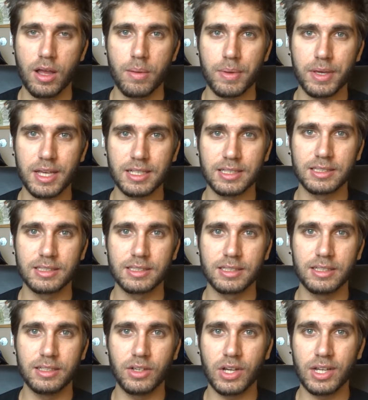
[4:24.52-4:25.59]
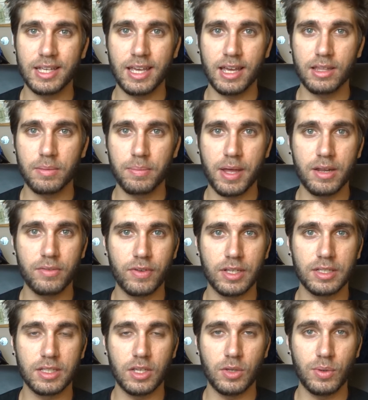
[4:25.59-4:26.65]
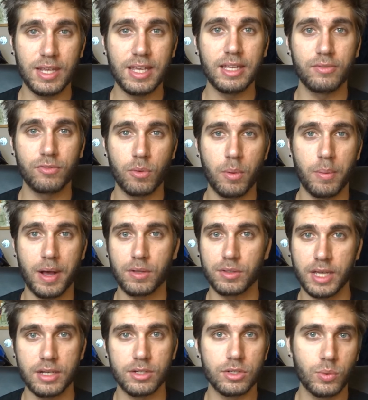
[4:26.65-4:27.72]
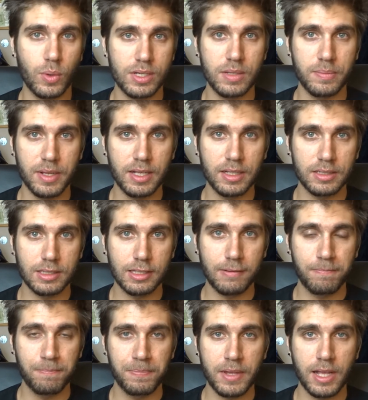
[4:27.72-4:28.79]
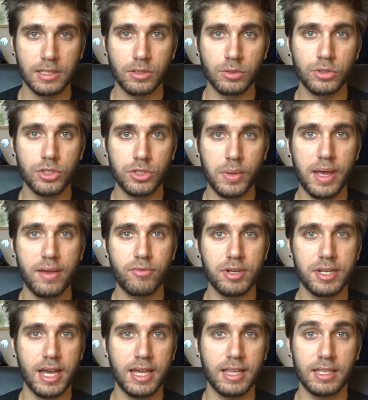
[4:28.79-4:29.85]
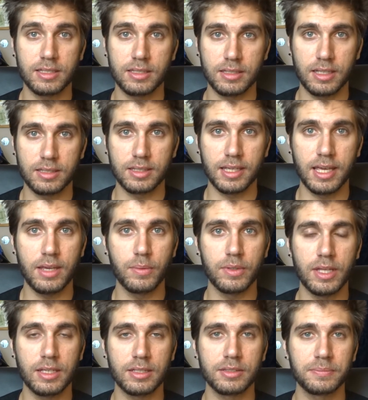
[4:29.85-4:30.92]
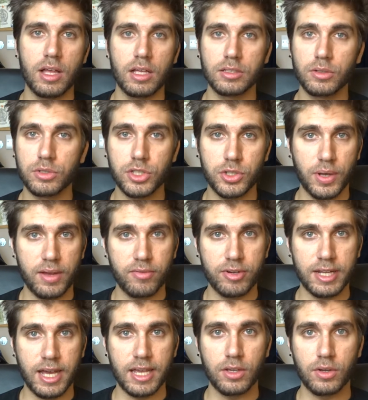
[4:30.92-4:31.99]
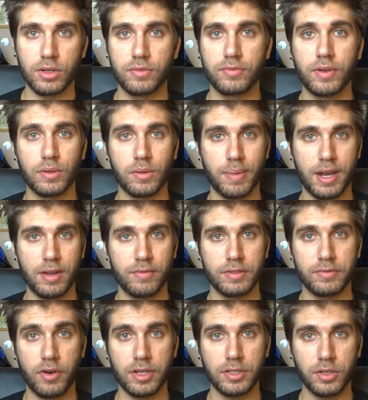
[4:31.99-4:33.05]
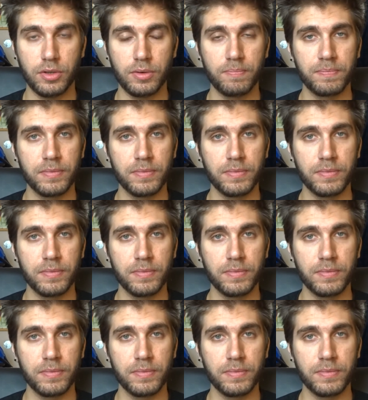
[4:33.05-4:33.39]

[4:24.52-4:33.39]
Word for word: because you're going to get the benefits that you need from about 10 to 20 minutes. As long as you do it every day, that's the key with this. As long as you do it every day, you're going to feel the benefits very soon.